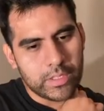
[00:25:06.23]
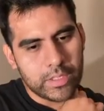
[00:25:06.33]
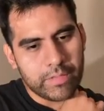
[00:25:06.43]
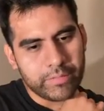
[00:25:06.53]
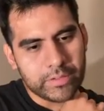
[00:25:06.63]

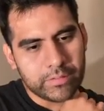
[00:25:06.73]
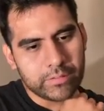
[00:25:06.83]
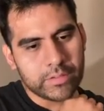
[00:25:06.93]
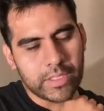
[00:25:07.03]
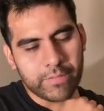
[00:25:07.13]
if
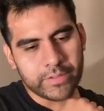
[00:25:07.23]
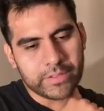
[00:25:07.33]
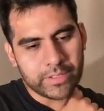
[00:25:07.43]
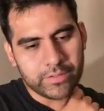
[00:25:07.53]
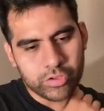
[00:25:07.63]
it
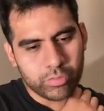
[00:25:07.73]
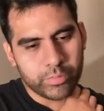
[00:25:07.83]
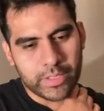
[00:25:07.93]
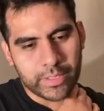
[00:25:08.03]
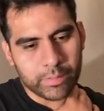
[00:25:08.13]
doesn't show me
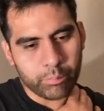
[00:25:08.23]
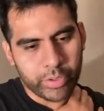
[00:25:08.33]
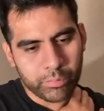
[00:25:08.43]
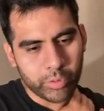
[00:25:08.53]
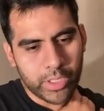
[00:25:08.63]
like the
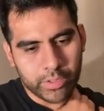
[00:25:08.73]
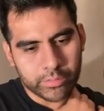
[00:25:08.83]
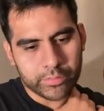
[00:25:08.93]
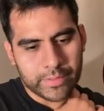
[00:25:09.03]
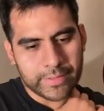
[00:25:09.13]
printable
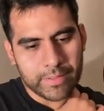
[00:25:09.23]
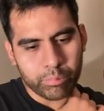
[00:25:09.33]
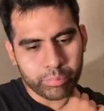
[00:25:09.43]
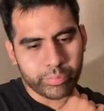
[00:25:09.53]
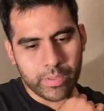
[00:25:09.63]
characters, I'm gonna
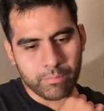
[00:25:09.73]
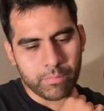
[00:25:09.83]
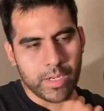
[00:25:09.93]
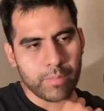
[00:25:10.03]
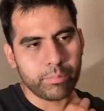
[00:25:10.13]
print
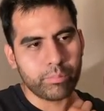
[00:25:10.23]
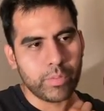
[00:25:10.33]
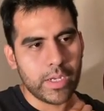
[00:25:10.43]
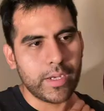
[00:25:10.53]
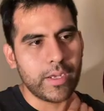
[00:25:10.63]
out
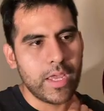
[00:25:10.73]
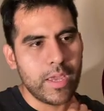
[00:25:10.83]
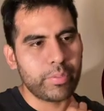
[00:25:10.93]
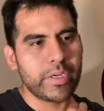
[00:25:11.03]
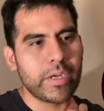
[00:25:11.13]

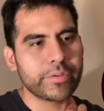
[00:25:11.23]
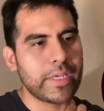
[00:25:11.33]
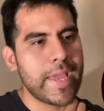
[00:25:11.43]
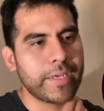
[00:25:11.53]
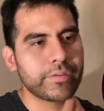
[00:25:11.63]
the
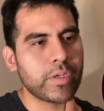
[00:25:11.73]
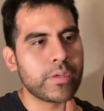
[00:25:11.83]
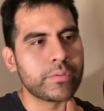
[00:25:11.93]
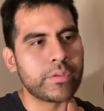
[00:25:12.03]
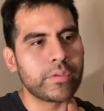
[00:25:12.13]
hex
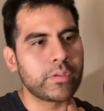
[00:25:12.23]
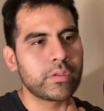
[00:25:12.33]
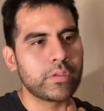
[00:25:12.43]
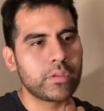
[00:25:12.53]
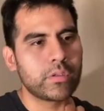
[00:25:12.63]
codes,
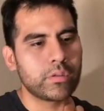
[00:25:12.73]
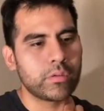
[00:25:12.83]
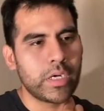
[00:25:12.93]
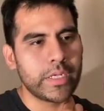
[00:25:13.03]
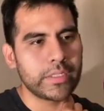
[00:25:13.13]

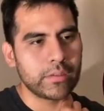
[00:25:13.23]
right?